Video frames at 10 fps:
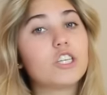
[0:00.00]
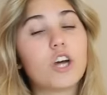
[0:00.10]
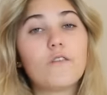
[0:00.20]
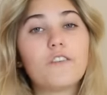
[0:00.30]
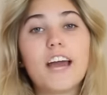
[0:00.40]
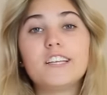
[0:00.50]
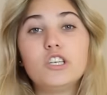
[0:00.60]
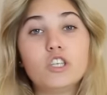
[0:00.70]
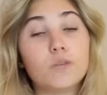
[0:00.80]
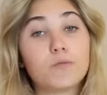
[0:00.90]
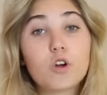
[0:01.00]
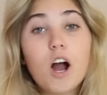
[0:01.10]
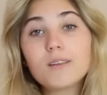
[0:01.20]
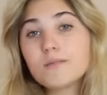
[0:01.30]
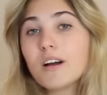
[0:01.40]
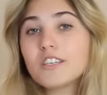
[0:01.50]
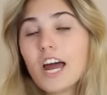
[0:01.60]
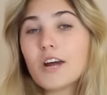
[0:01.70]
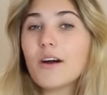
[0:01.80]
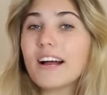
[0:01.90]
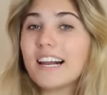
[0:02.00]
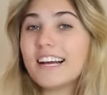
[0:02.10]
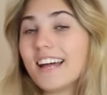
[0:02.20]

don't forget to subscribe to my channel and click